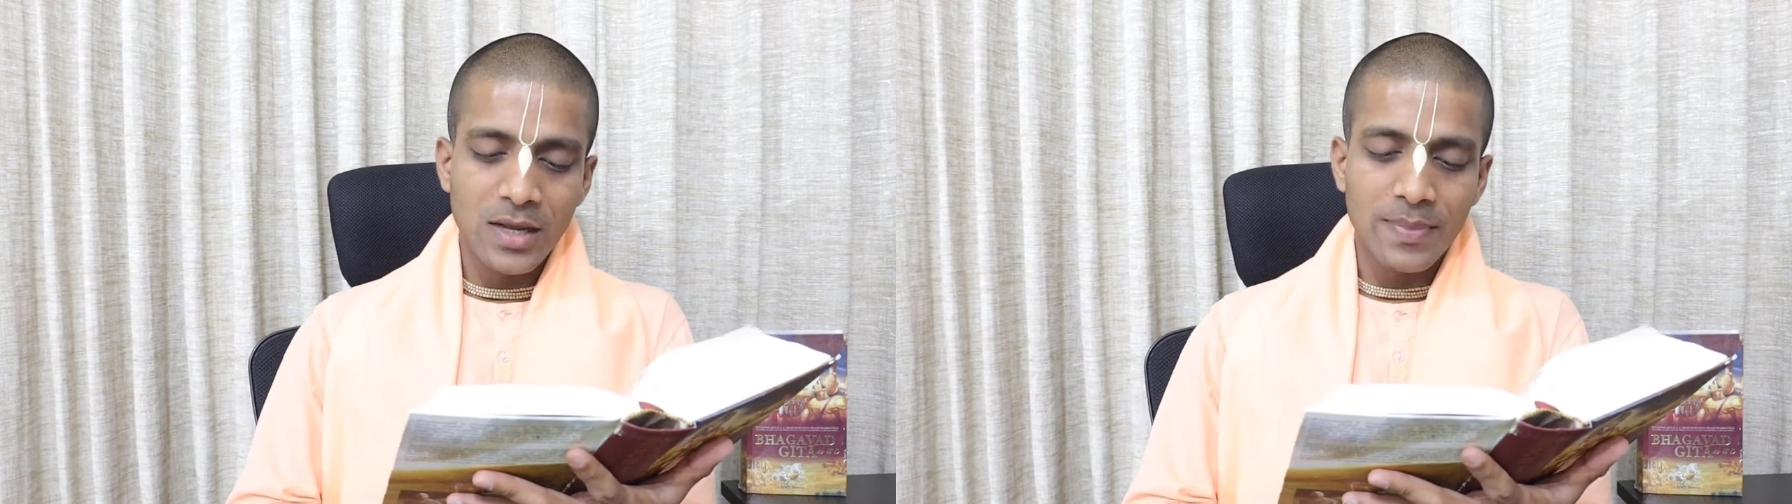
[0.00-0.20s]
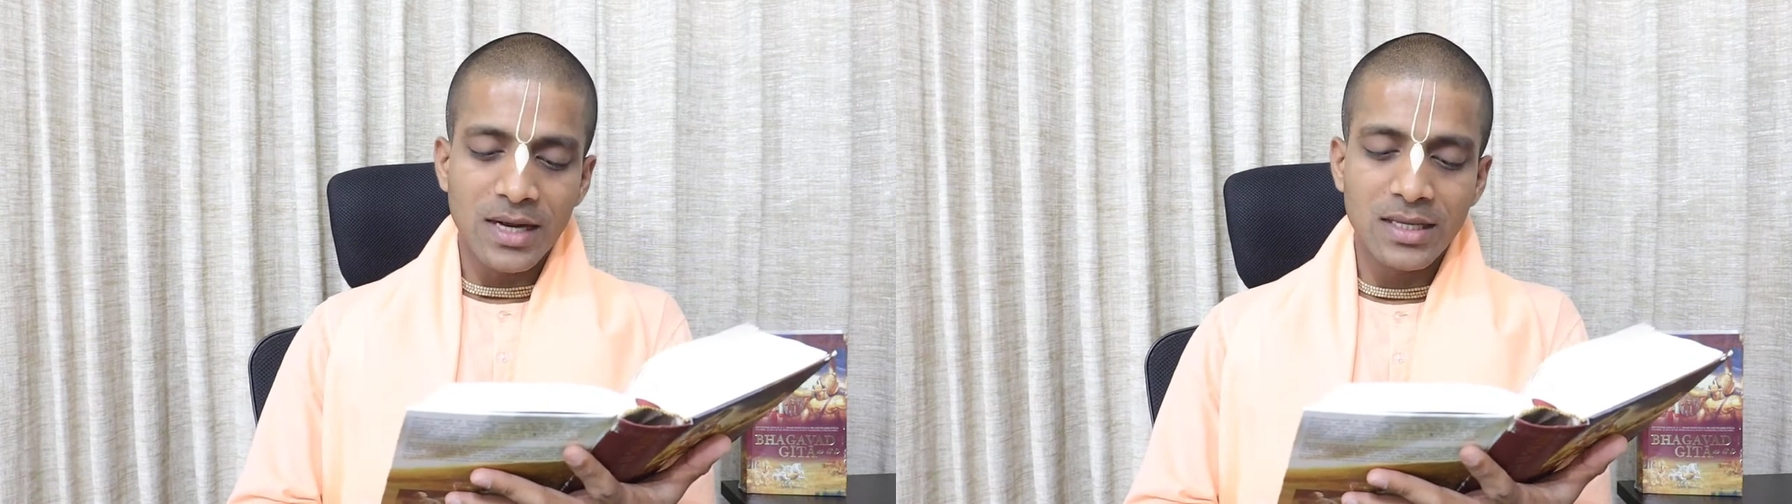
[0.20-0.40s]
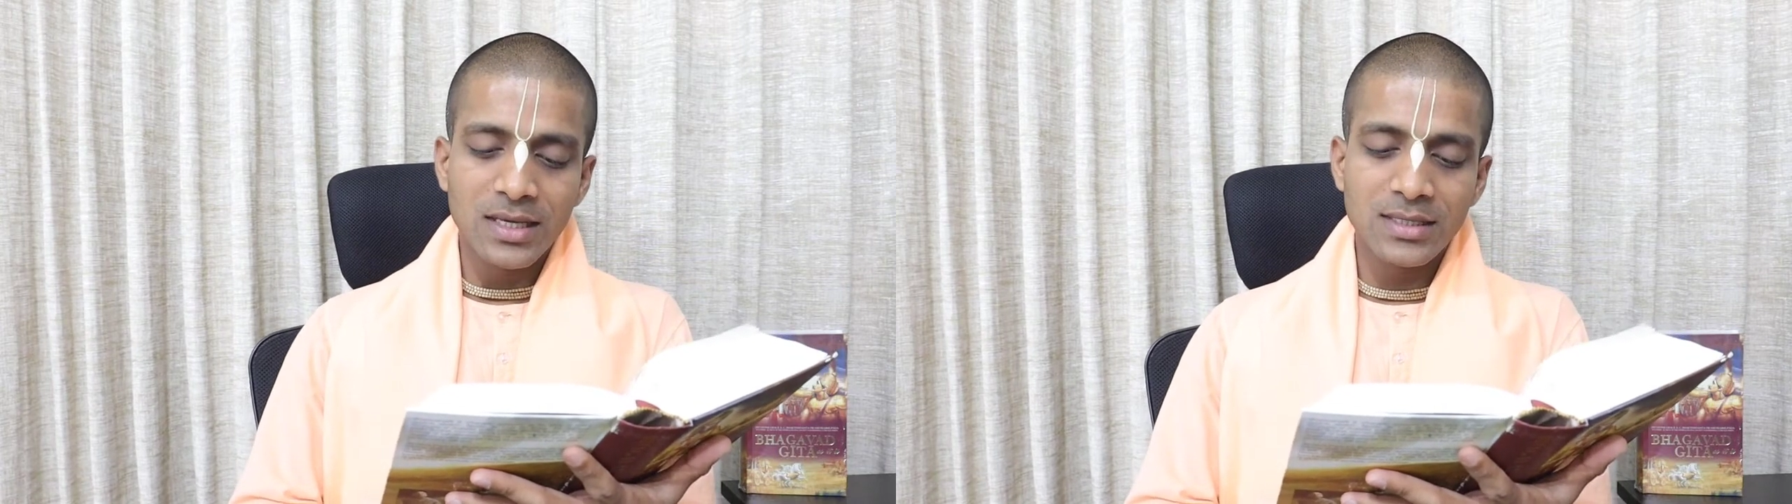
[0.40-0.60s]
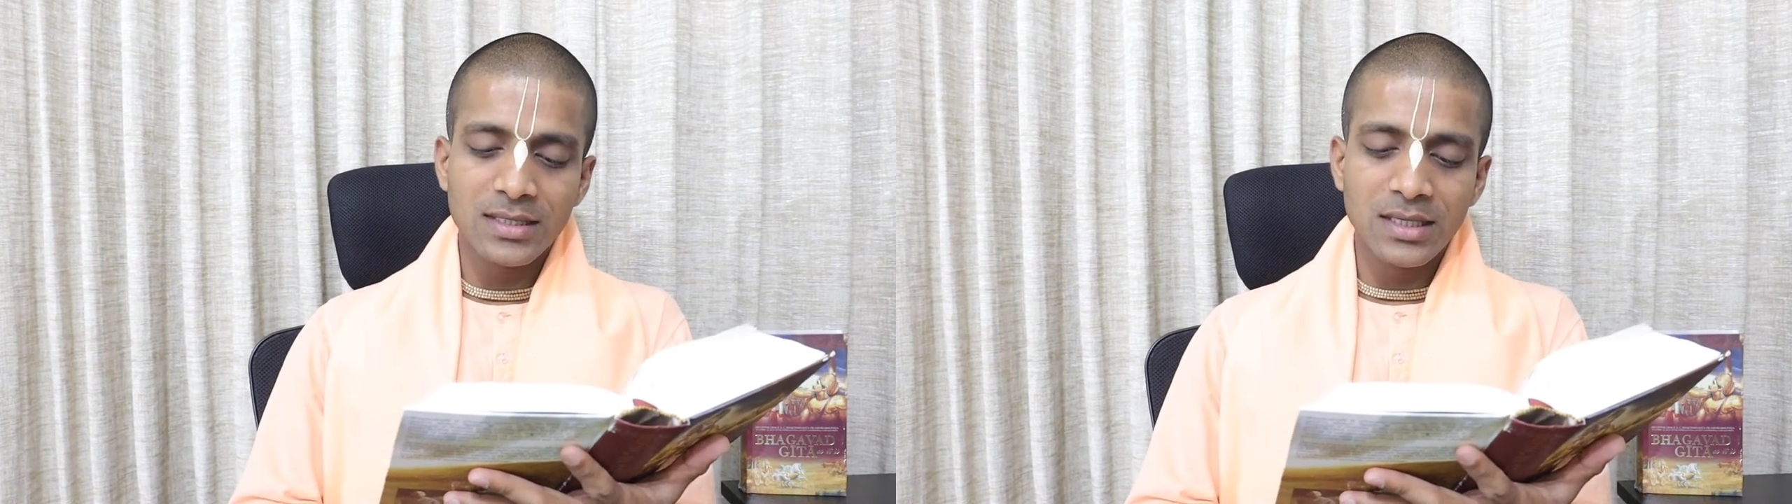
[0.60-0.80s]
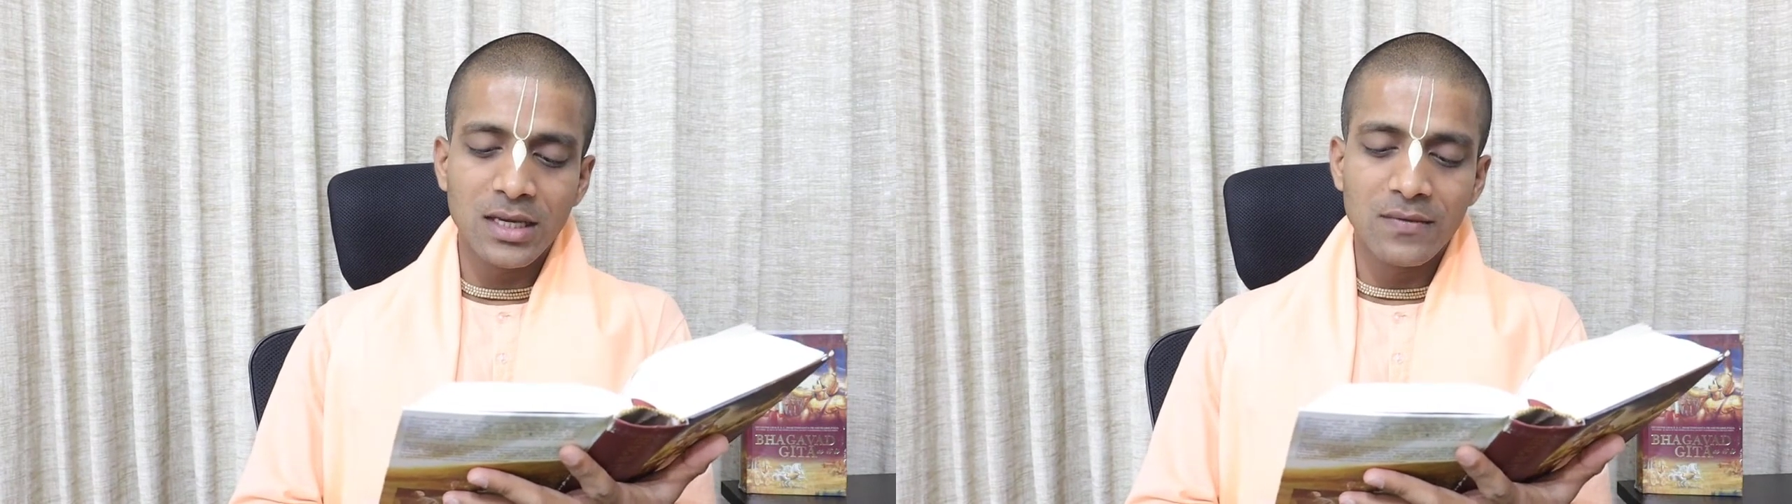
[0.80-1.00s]
That he is
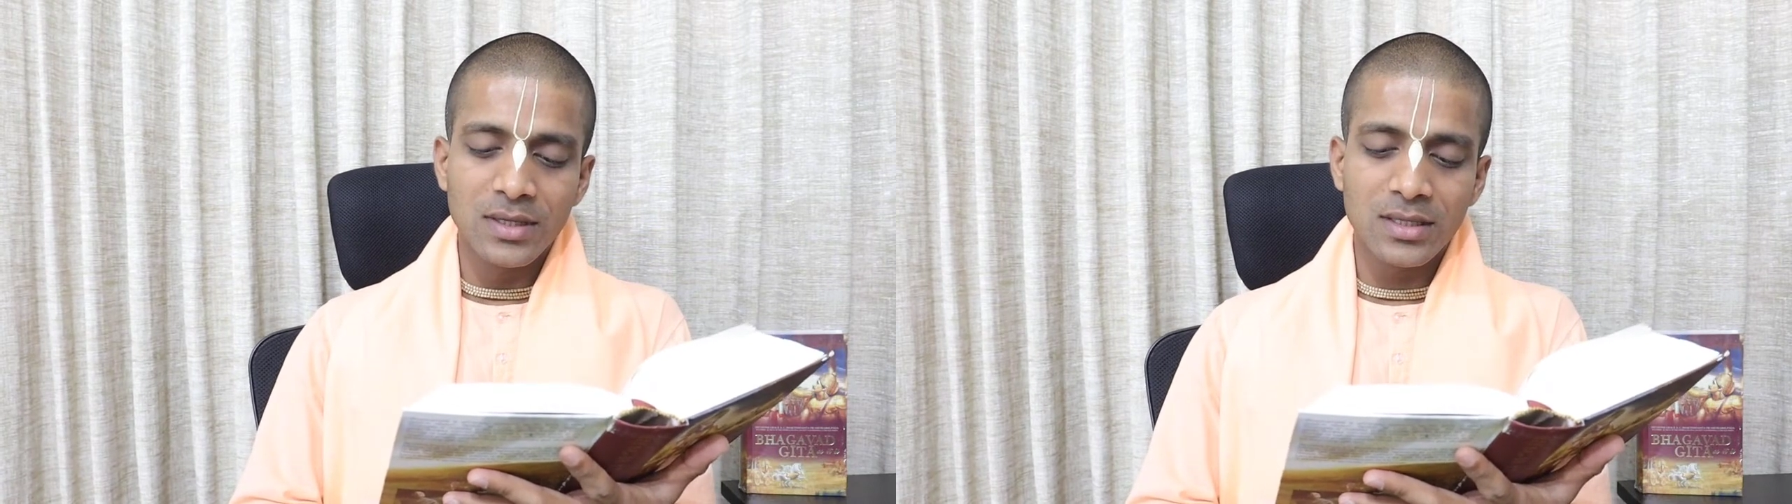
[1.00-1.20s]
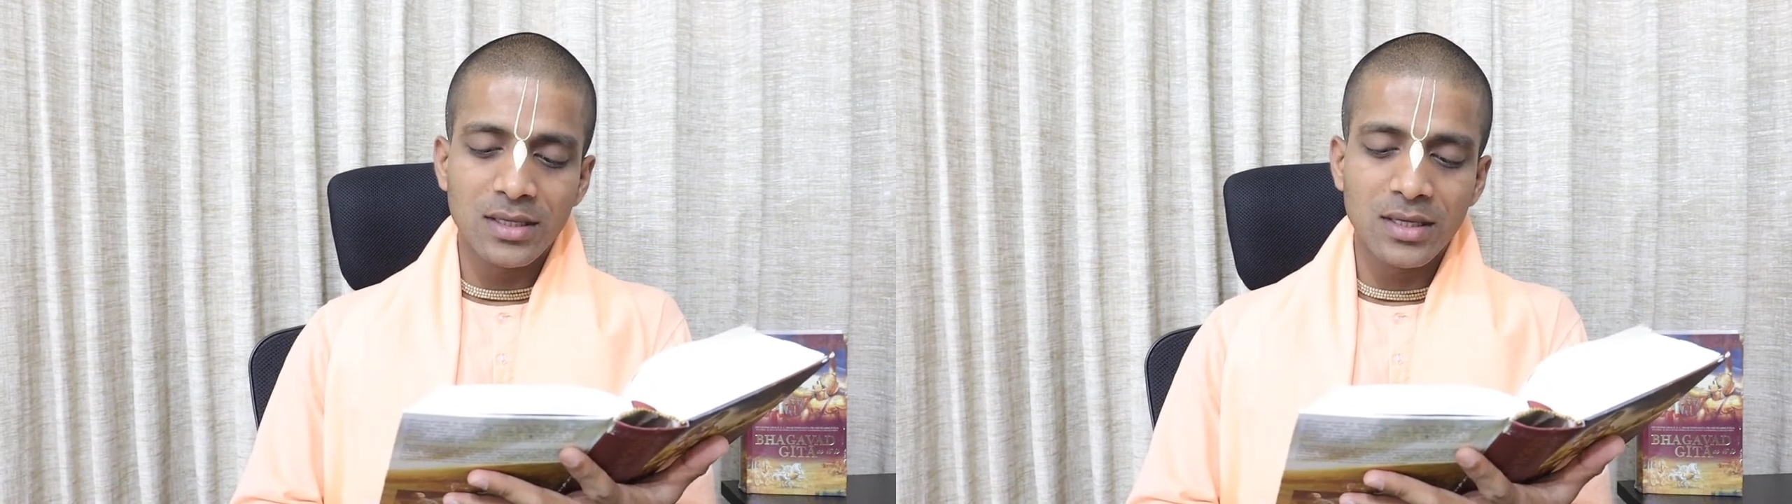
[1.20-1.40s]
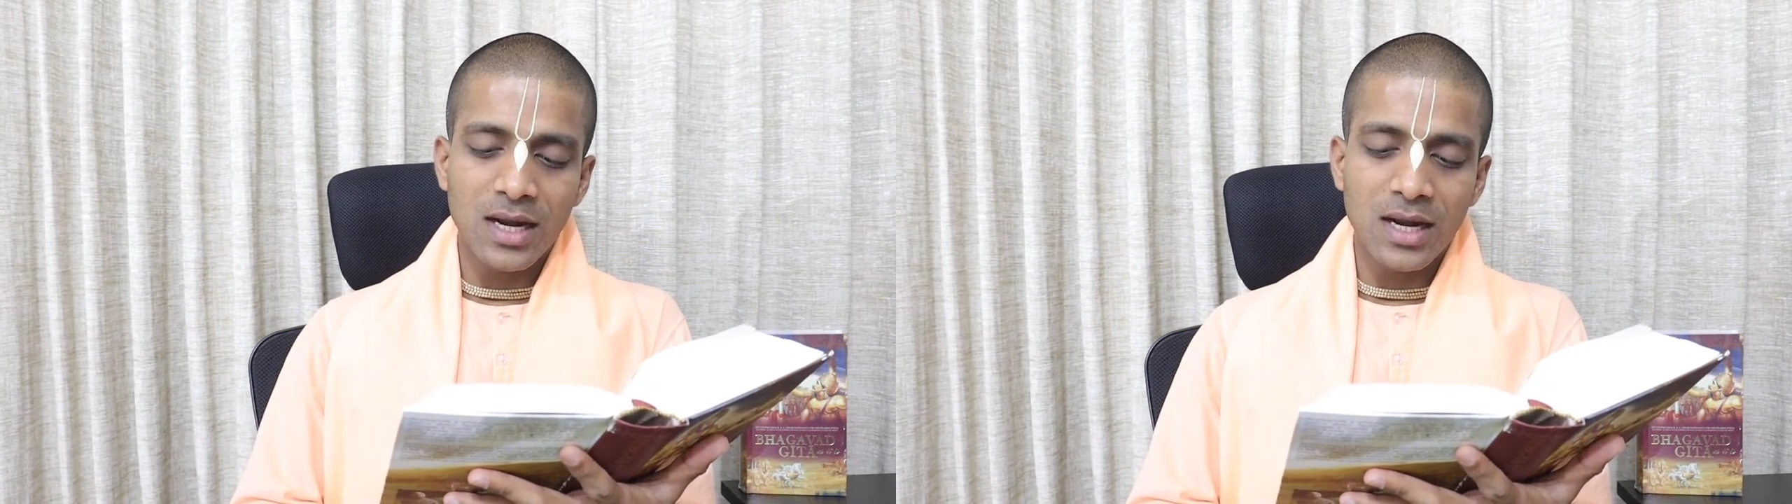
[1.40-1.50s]
seeing everything